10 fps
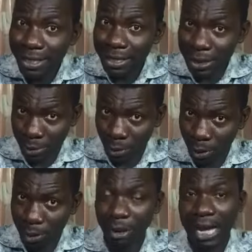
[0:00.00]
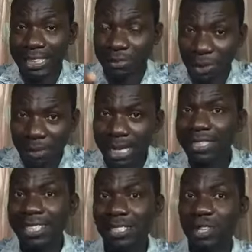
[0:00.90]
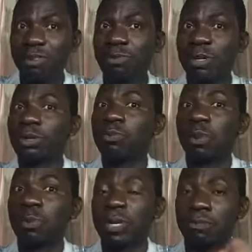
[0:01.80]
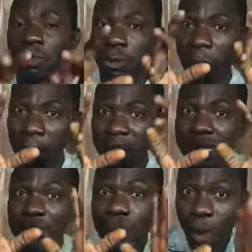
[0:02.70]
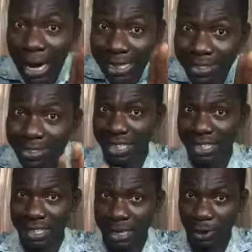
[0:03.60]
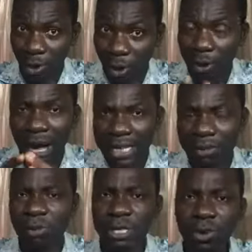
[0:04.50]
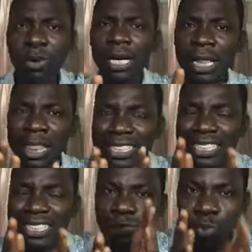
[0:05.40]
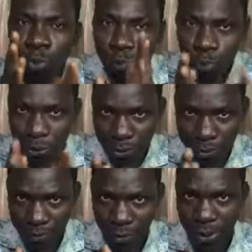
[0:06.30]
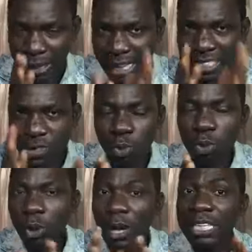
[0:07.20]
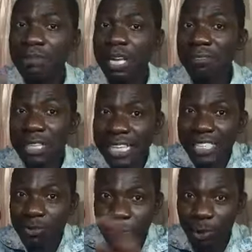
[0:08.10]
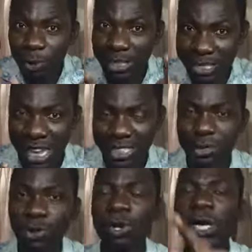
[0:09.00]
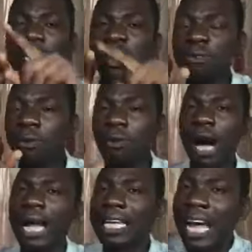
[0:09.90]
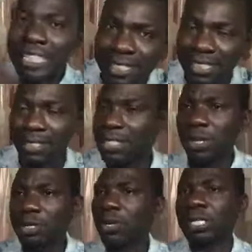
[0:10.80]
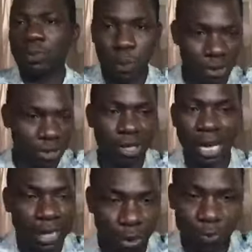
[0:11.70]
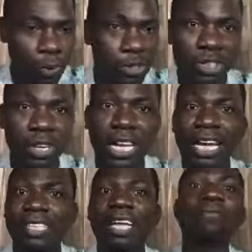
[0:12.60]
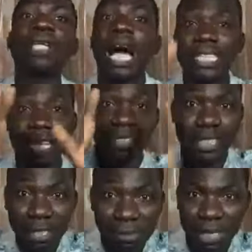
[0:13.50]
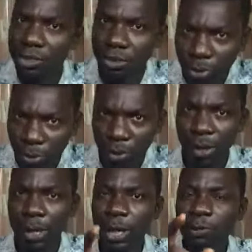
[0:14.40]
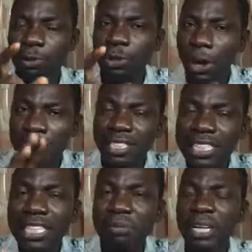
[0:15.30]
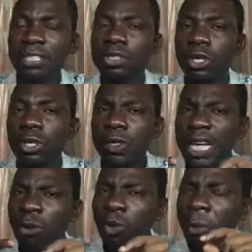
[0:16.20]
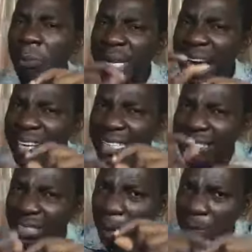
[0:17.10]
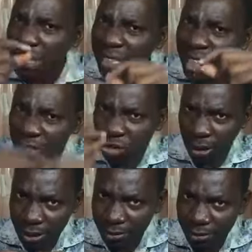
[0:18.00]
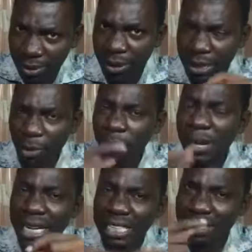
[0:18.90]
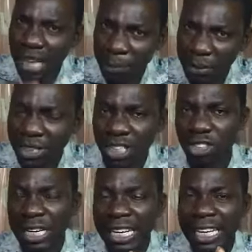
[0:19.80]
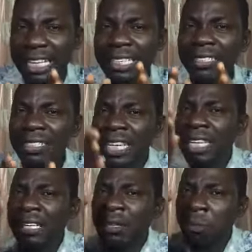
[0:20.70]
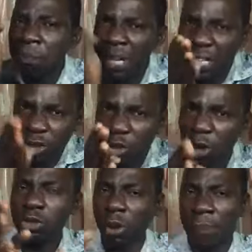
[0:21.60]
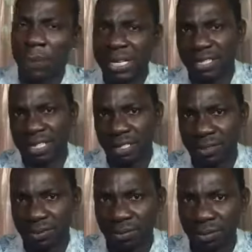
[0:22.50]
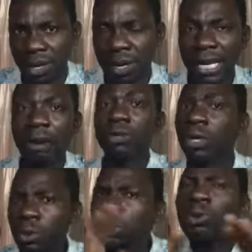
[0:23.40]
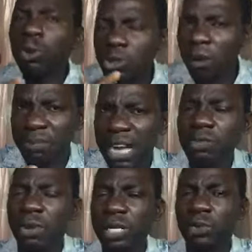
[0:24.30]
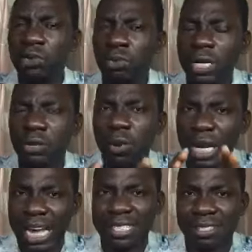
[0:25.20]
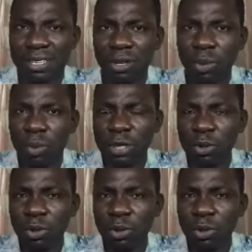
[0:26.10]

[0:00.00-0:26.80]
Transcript: in color. At a moment, the sun will be completely white in color. At the moment, so that is mood. That is mood. God himself creates mood with his lighting. So if you are lighting, it's not just position. I just position light and I shall see image. No. If you just see image, there won't be any interpretation. There won't be any interpretation in the picture you are painting. Now, do you know sometimes when you light an